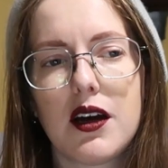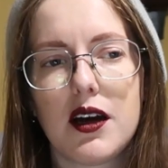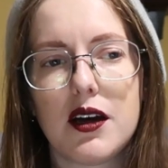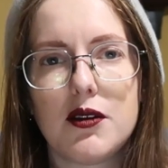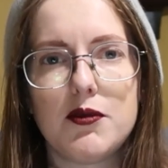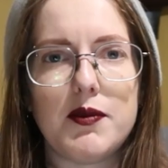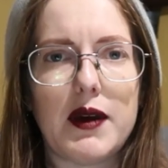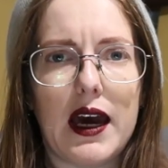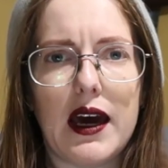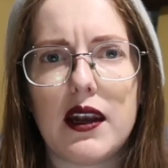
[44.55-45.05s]

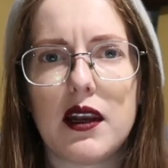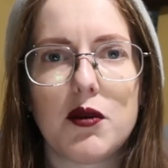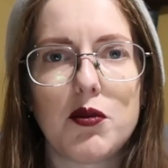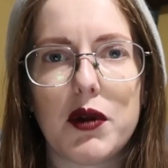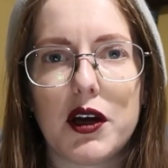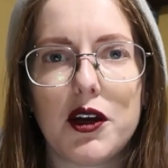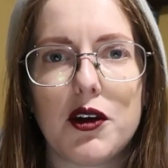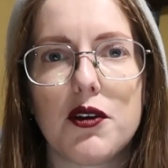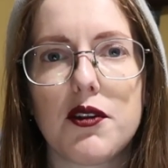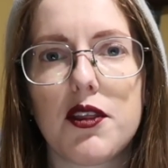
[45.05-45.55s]
added
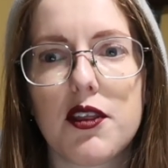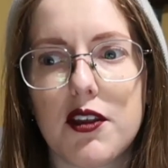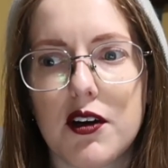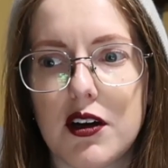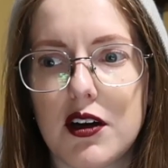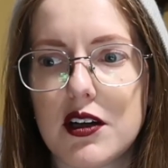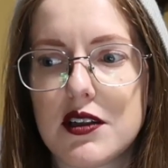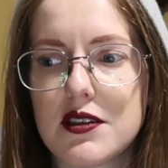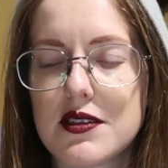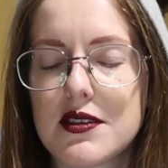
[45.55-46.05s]
my own
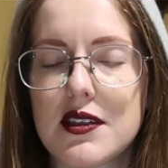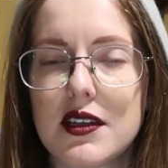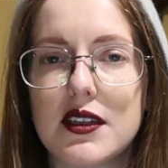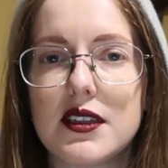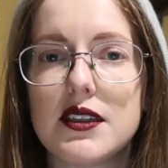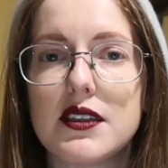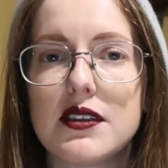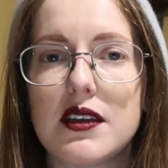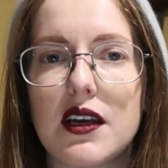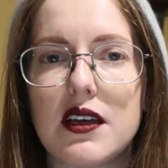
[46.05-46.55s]
thoughts
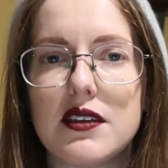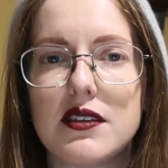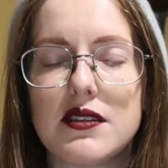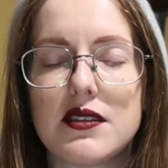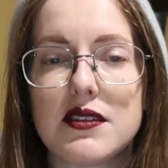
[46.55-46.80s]
and